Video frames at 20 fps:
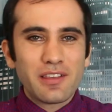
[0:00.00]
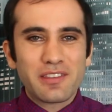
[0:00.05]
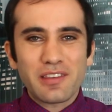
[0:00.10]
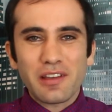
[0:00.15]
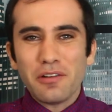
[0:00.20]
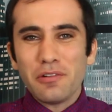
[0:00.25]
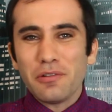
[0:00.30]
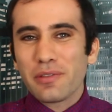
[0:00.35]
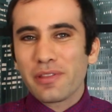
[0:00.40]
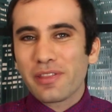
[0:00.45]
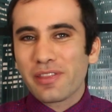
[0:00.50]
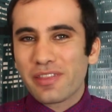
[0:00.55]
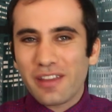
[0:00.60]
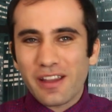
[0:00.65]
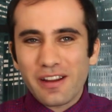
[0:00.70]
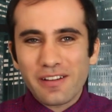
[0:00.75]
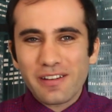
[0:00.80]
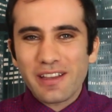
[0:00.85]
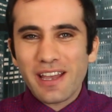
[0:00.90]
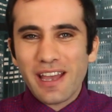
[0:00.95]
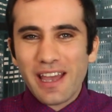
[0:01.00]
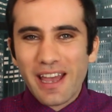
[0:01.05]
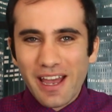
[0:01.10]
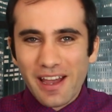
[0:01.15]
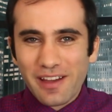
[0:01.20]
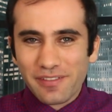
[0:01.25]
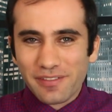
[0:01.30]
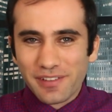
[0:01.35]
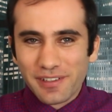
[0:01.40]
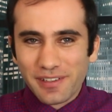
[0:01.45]
So there you
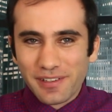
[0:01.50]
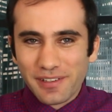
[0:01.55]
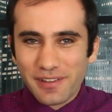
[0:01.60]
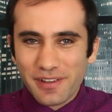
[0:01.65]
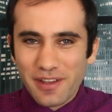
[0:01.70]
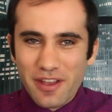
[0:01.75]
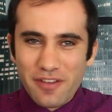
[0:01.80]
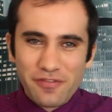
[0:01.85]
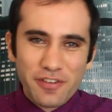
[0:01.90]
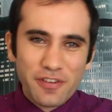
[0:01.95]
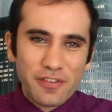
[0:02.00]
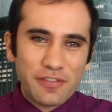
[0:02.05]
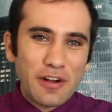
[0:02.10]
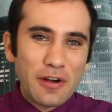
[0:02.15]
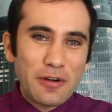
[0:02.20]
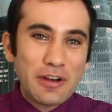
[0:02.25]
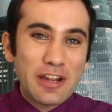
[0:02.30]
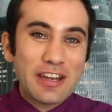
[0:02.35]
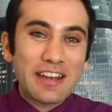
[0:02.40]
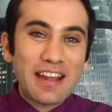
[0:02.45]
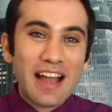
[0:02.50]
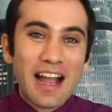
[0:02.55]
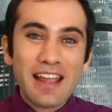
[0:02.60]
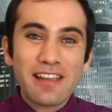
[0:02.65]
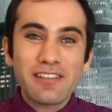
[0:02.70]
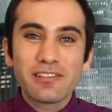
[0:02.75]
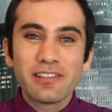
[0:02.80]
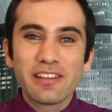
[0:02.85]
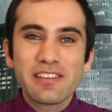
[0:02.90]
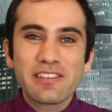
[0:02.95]
have it. If your phone
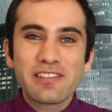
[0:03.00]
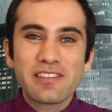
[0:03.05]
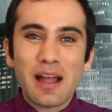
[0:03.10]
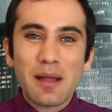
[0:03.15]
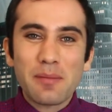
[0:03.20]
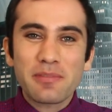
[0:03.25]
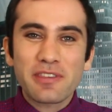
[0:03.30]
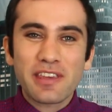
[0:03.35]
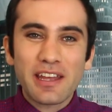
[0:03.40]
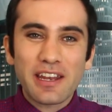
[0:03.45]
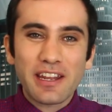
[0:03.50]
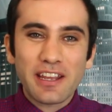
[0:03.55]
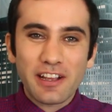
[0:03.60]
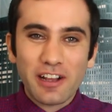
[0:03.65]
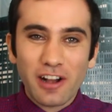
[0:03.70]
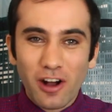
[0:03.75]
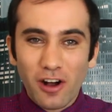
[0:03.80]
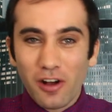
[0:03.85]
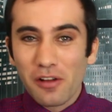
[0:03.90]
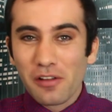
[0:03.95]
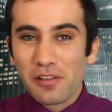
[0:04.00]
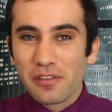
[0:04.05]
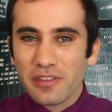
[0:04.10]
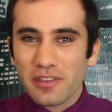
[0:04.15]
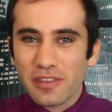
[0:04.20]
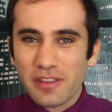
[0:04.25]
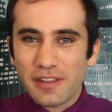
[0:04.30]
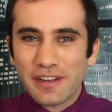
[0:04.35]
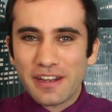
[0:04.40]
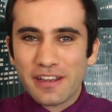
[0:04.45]
entirely stops getting calls
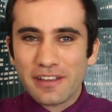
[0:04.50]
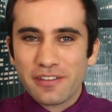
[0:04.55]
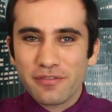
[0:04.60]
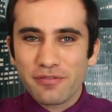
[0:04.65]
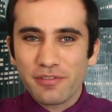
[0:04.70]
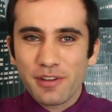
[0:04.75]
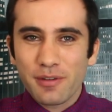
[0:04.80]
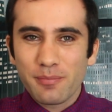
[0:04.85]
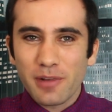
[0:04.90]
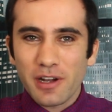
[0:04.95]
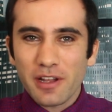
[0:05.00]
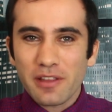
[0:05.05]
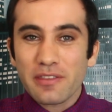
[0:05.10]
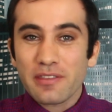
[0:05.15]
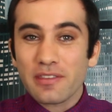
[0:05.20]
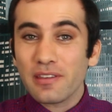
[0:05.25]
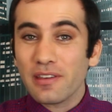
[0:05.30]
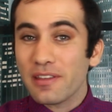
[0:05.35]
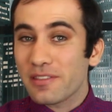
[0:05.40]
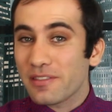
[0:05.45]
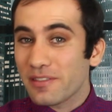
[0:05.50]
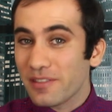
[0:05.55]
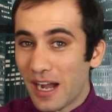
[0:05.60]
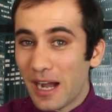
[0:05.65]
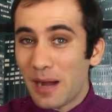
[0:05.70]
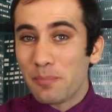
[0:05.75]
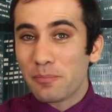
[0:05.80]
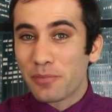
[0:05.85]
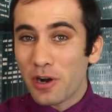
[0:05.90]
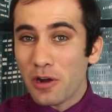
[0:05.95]
in the next few months, it's
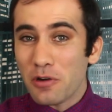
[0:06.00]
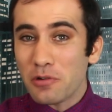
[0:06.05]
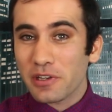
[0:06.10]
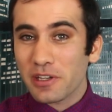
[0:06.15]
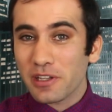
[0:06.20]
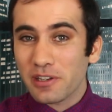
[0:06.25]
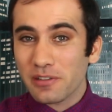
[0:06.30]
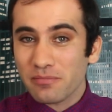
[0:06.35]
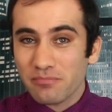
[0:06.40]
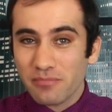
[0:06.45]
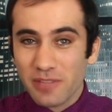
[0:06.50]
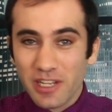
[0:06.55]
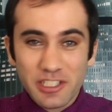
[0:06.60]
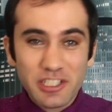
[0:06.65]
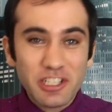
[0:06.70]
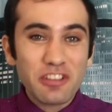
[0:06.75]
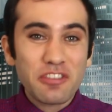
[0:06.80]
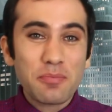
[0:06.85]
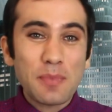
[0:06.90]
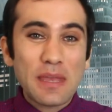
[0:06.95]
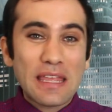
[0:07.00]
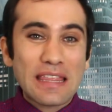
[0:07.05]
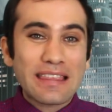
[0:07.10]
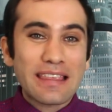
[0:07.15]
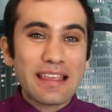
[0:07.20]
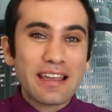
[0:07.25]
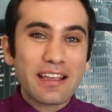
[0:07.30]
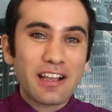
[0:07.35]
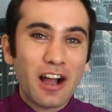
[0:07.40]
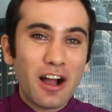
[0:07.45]
not broken, it just means
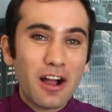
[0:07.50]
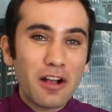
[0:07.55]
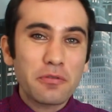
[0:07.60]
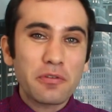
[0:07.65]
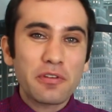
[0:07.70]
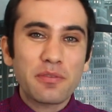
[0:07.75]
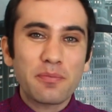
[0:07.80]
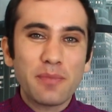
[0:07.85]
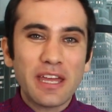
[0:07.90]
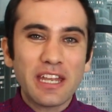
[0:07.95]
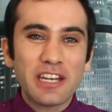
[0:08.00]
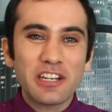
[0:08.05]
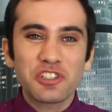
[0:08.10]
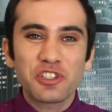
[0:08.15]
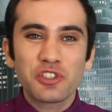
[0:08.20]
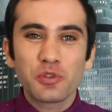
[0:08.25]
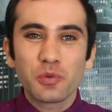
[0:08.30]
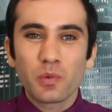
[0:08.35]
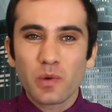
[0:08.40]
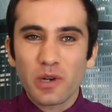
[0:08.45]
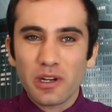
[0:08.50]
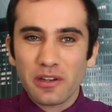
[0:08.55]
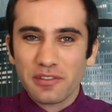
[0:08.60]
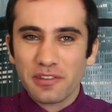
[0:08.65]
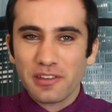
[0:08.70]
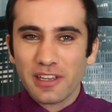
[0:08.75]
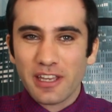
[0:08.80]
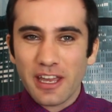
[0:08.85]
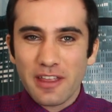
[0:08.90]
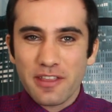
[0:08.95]
that Congress managed to work
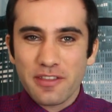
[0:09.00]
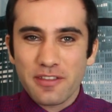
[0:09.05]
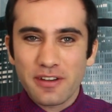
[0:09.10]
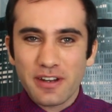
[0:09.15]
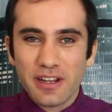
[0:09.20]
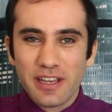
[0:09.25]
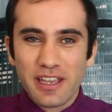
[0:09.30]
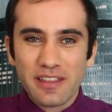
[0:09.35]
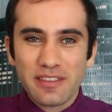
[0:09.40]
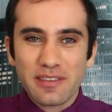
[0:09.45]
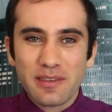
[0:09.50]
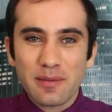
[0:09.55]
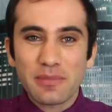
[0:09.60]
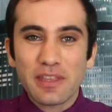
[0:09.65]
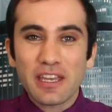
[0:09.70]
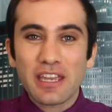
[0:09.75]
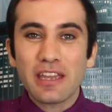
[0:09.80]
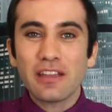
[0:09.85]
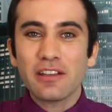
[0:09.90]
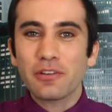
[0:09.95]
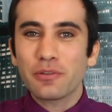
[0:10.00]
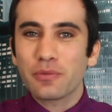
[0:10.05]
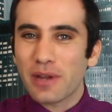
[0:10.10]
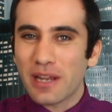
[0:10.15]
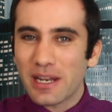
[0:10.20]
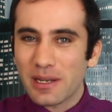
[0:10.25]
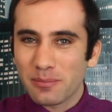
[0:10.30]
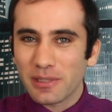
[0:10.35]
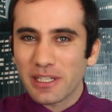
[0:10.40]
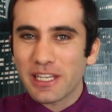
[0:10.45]
together to get something
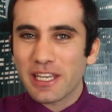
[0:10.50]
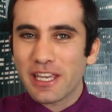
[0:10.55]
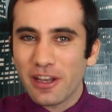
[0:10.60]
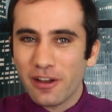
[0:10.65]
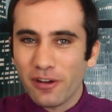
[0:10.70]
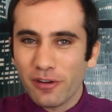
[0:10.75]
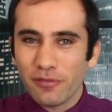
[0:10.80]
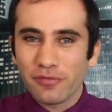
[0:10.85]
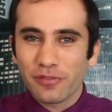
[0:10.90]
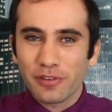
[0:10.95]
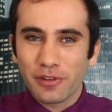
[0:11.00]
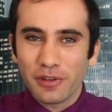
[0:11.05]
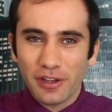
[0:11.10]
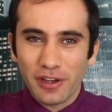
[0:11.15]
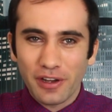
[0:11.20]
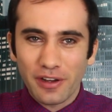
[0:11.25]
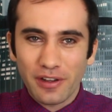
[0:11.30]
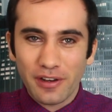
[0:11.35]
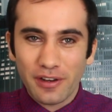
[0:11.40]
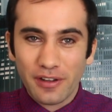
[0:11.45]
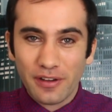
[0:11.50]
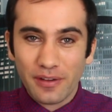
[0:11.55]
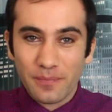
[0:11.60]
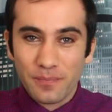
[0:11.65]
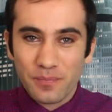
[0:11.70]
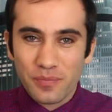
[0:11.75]
incredibly helpful done.